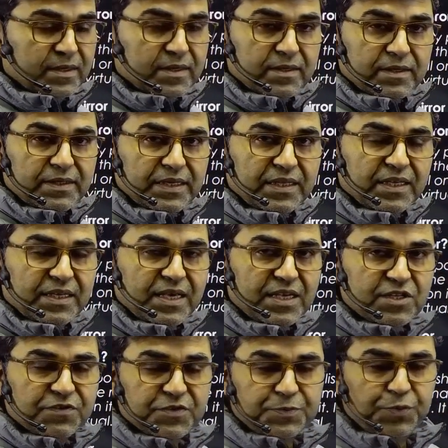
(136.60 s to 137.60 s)
Take the case of
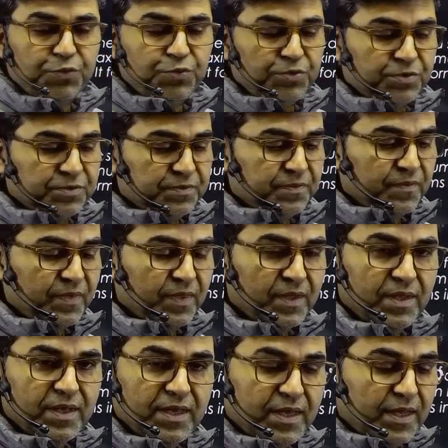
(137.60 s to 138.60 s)
spoon.
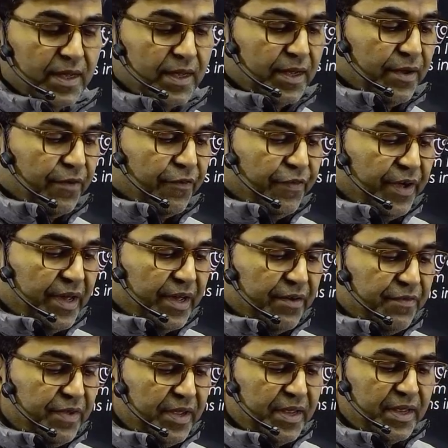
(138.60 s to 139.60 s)
Where
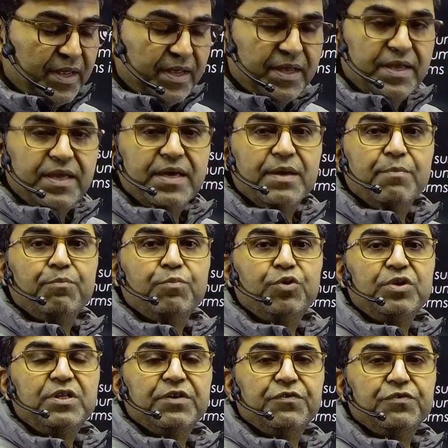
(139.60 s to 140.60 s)
we put
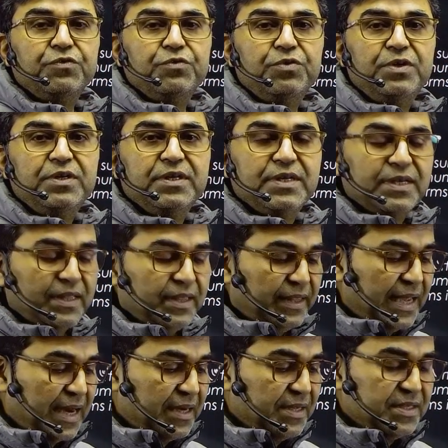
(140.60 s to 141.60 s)
the food,
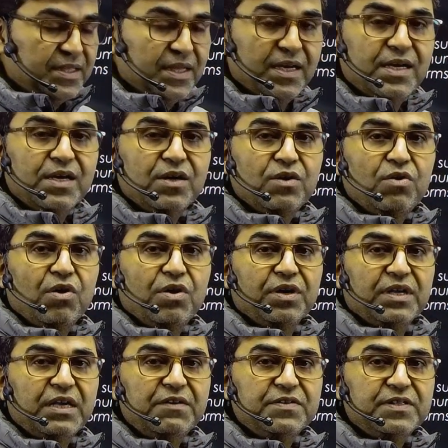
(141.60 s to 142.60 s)
that is the
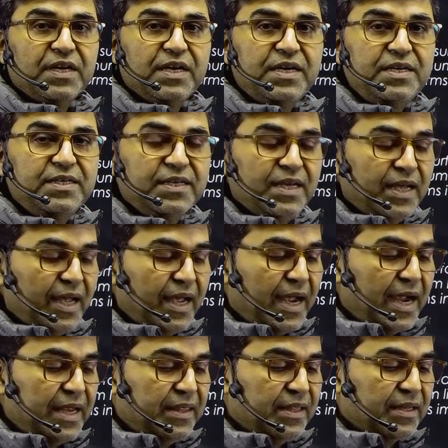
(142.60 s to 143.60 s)
concave side,
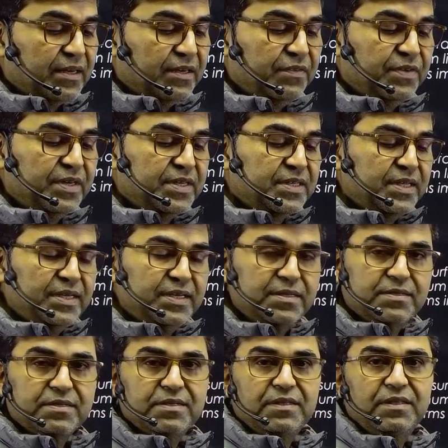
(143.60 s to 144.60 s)
and the reverse
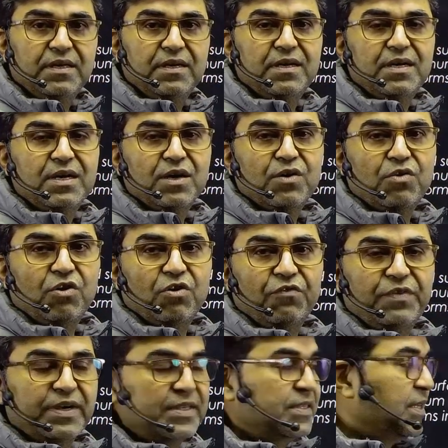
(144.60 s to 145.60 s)
is the
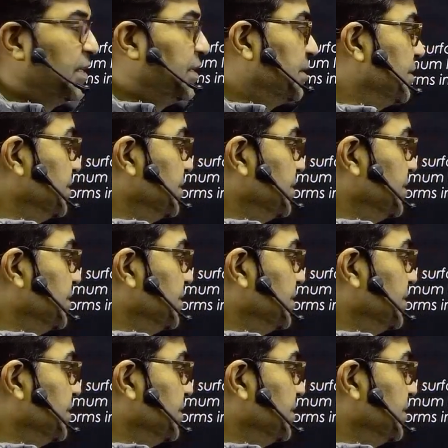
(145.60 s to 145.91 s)
convex side.